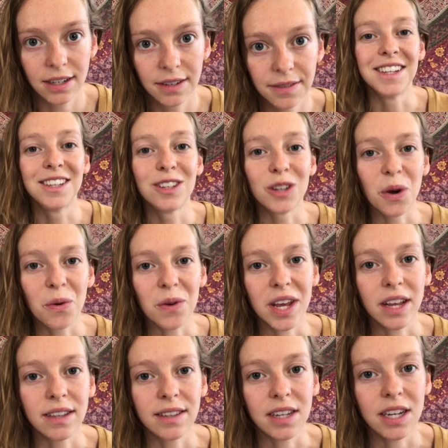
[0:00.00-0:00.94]
It's so
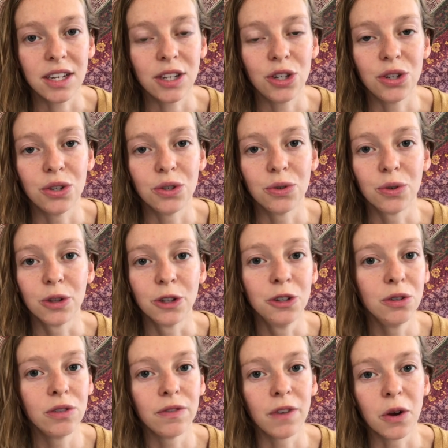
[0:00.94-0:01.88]
easy to
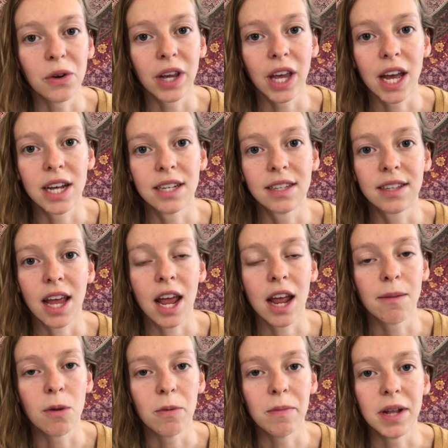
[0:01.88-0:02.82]
lose focus
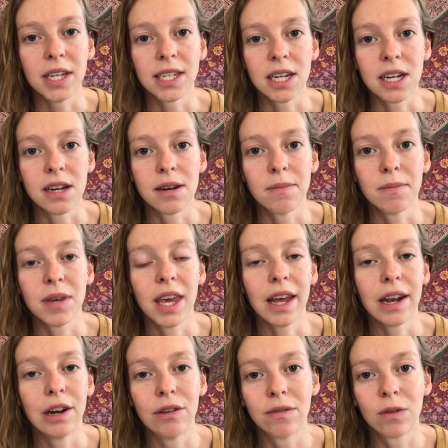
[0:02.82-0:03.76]
and momentum,
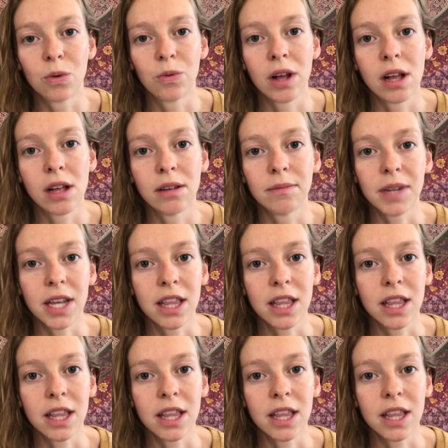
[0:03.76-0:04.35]
get overwhelmed,